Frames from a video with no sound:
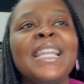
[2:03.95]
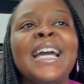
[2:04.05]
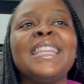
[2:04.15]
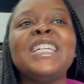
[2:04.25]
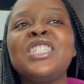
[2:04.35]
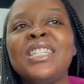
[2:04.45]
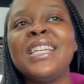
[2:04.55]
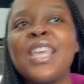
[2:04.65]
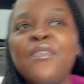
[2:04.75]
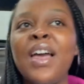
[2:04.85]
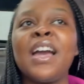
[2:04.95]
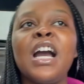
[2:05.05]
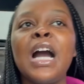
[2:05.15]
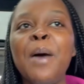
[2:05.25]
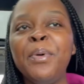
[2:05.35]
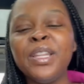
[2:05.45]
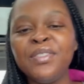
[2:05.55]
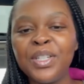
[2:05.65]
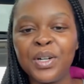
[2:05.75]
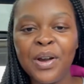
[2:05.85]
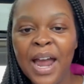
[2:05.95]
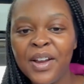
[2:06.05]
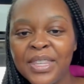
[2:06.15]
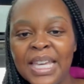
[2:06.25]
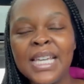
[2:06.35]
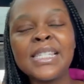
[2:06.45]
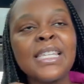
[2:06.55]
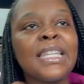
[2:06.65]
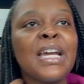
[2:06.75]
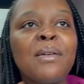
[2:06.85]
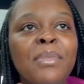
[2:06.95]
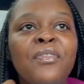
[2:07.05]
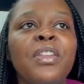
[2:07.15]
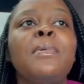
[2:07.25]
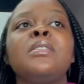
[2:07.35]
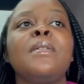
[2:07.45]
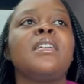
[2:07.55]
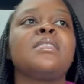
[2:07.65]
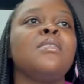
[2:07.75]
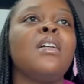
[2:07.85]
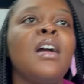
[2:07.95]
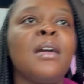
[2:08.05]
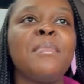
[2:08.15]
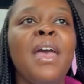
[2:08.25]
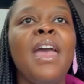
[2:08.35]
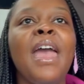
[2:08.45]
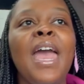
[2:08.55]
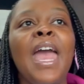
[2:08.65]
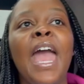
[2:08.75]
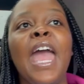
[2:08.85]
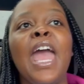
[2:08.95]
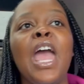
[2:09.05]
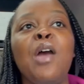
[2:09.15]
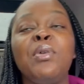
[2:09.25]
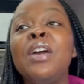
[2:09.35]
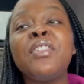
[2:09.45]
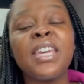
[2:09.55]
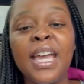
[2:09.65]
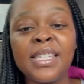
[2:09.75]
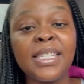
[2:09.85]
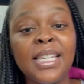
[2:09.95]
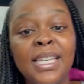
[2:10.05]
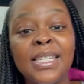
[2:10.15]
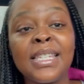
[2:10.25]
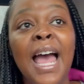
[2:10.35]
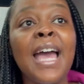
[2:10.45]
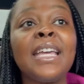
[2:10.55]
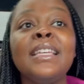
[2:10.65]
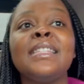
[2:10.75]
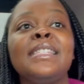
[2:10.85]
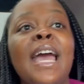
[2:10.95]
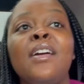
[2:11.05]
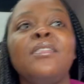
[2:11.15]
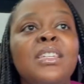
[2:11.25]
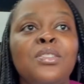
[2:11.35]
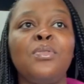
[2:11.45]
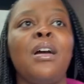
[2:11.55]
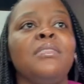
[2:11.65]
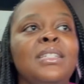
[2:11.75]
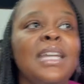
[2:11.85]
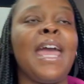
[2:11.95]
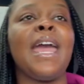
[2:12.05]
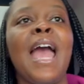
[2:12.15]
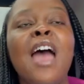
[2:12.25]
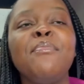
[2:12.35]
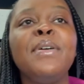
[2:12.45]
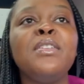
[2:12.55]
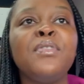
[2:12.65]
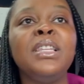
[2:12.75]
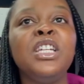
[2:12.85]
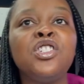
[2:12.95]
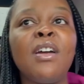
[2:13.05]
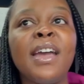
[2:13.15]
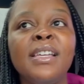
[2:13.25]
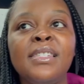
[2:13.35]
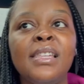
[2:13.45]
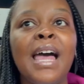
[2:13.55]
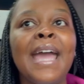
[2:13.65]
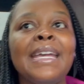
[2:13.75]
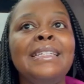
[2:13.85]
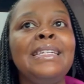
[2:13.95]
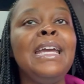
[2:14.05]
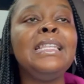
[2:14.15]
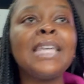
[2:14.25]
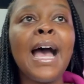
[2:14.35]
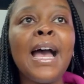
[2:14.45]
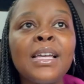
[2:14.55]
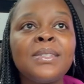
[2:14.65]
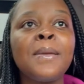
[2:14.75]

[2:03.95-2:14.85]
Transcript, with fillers: Like I think she does have like a couple of little cracker things in there, but for the most part, it's low carb and whatever the case is i can snack on this throughout the day i've been really trying to like detox